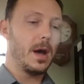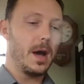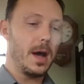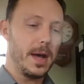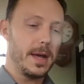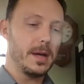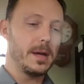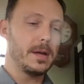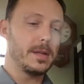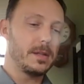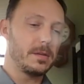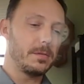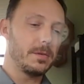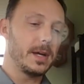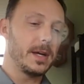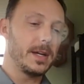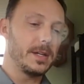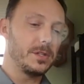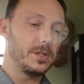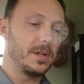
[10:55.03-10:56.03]
I
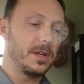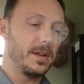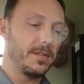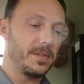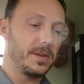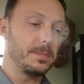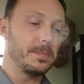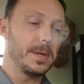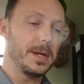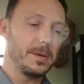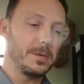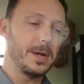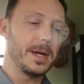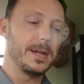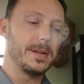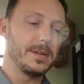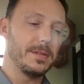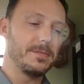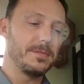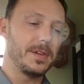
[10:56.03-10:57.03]
authorize and give up my
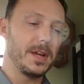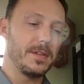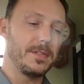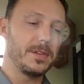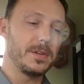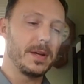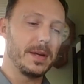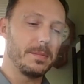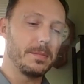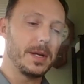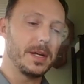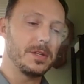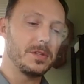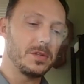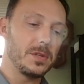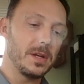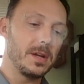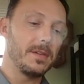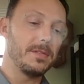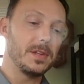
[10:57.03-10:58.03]
right of governing
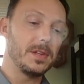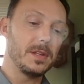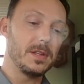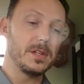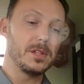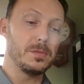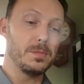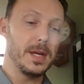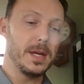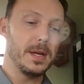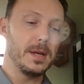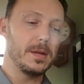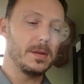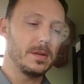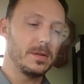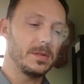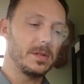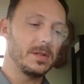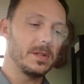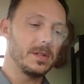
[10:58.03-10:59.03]
myself to this man
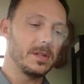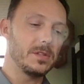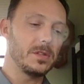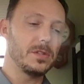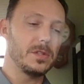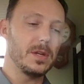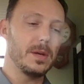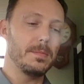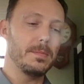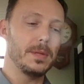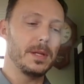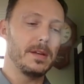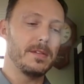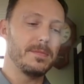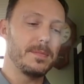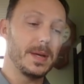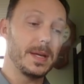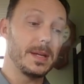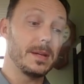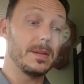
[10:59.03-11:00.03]
or to this assembly
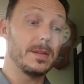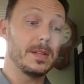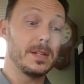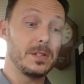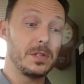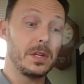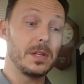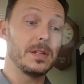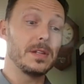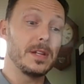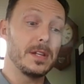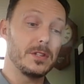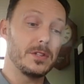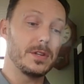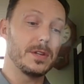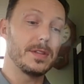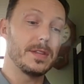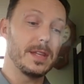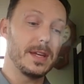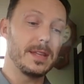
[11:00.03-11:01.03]
of men on this
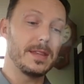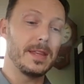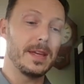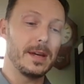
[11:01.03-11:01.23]
condition that